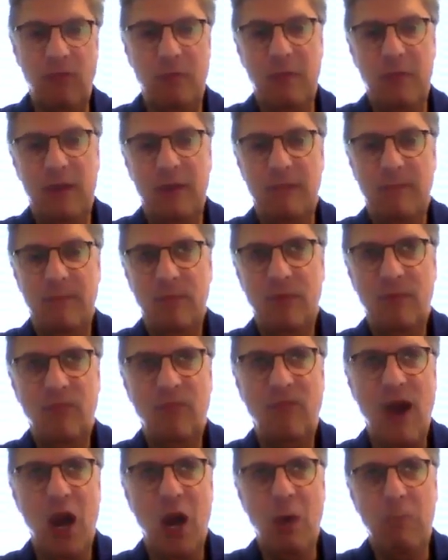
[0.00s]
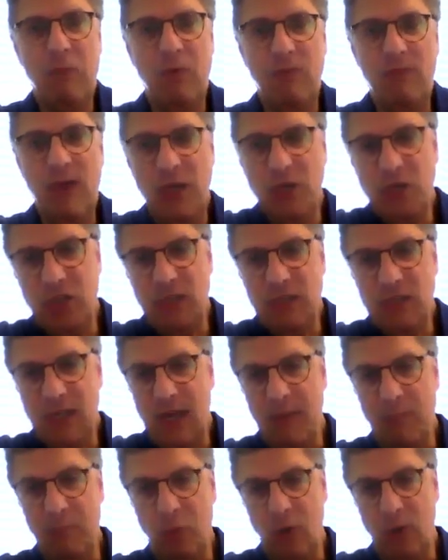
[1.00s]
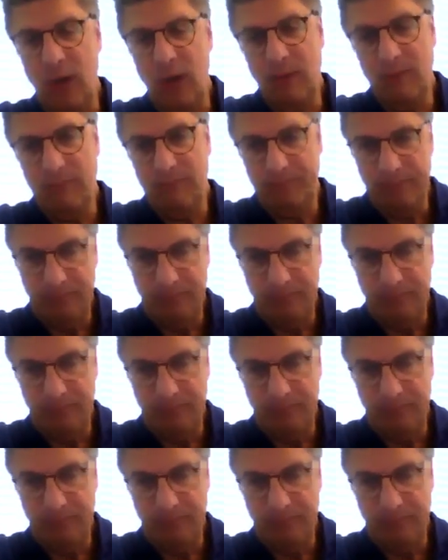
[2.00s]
from a fire prevention standpoint.